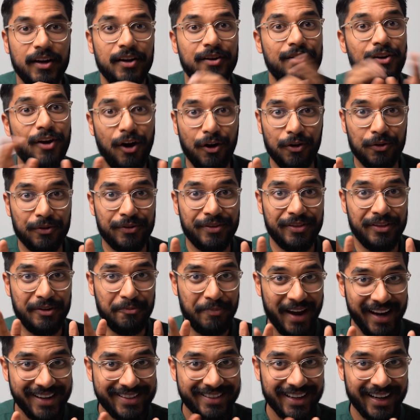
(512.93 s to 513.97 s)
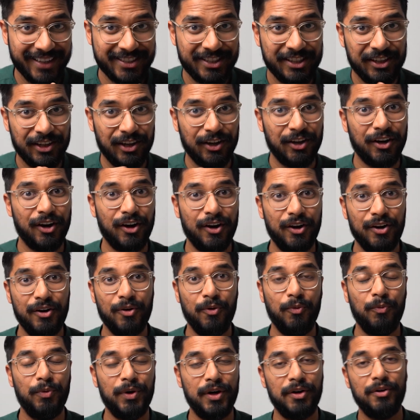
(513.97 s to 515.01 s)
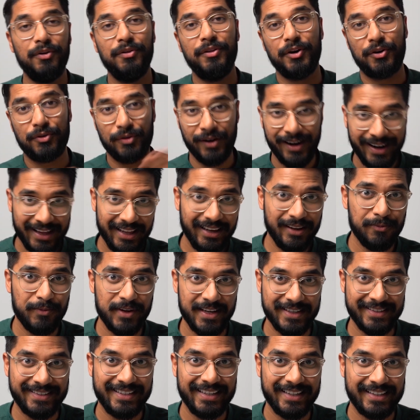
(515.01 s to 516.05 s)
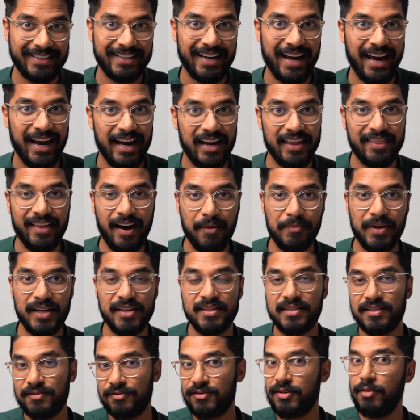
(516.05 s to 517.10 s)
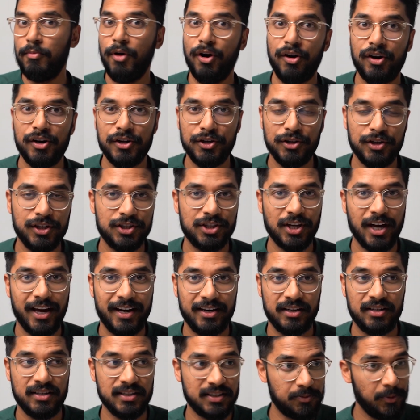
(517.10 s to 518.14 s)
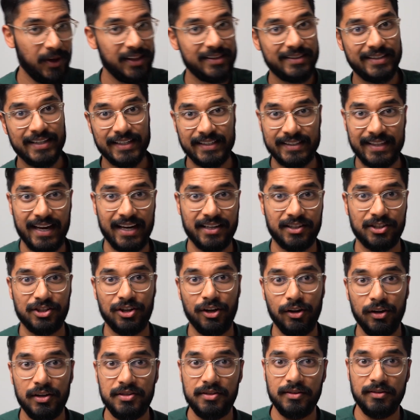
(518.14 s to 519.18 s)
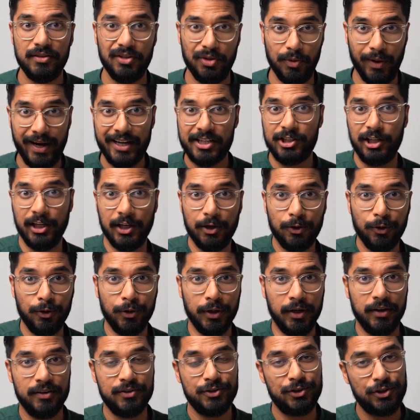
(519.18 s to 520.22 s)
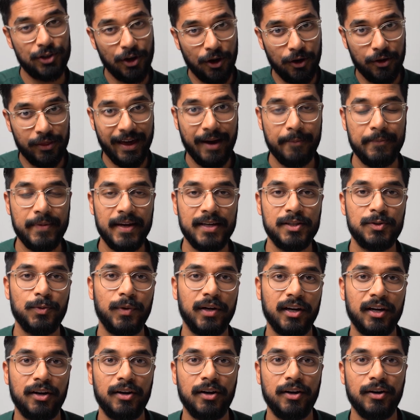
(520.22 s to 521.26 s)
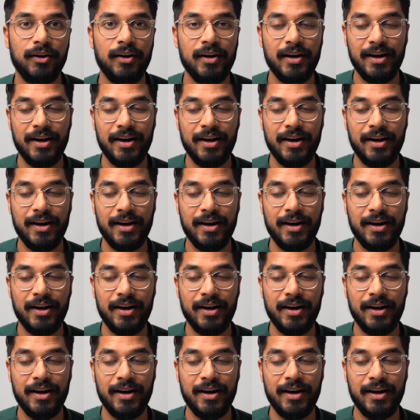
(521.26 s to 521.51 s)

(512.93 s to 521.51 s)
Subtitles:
No, the bank's actually going to go, well, the credit limit is $6K. That means if tomorrow you decided to spend $6,000, you actually could. So that means we're going to